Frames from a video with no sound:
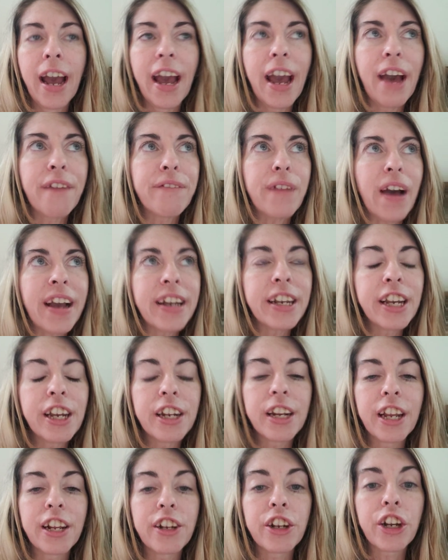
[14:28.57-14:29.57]
If I
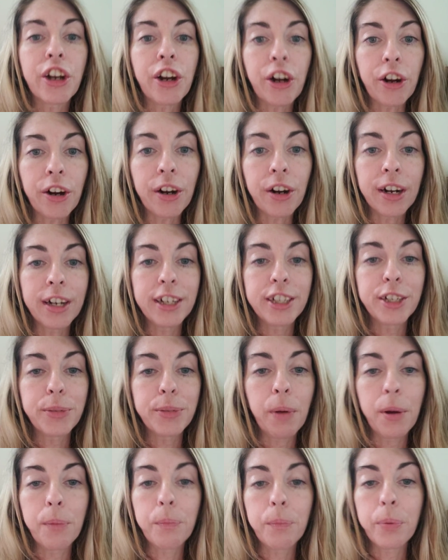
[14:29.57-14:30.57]
can encourage
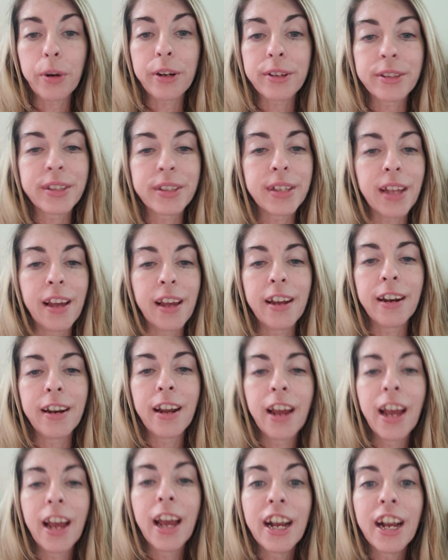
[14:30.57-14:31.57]
one person
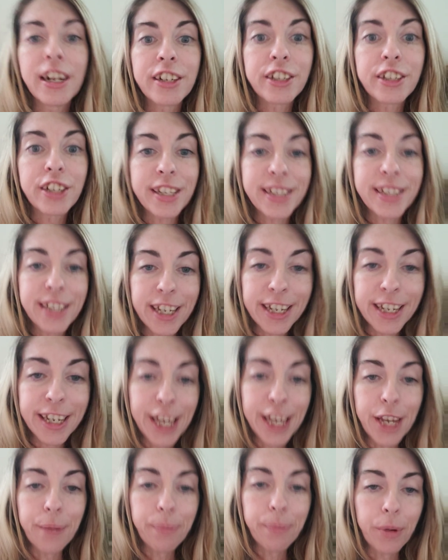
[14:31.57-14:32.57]
just to
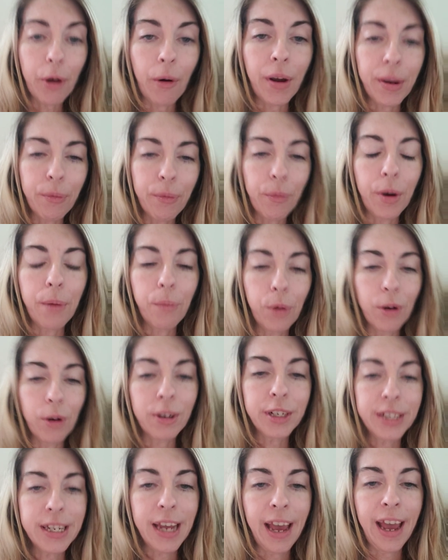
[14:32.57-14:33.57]
keep going one more
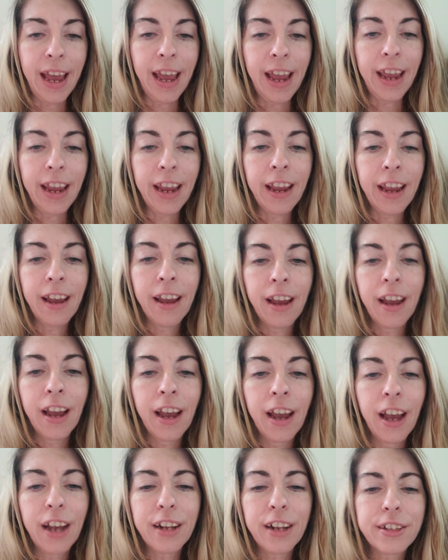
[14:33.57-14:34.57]
day,
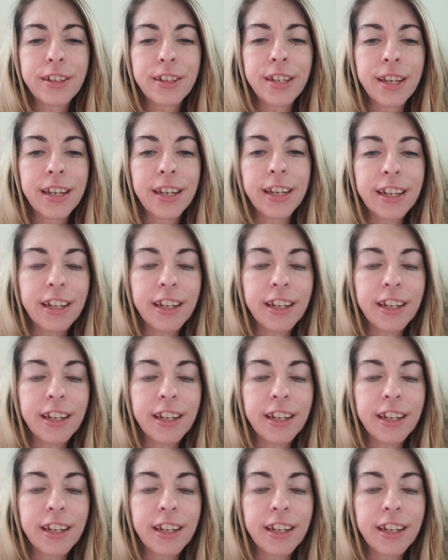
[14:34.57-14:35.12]
to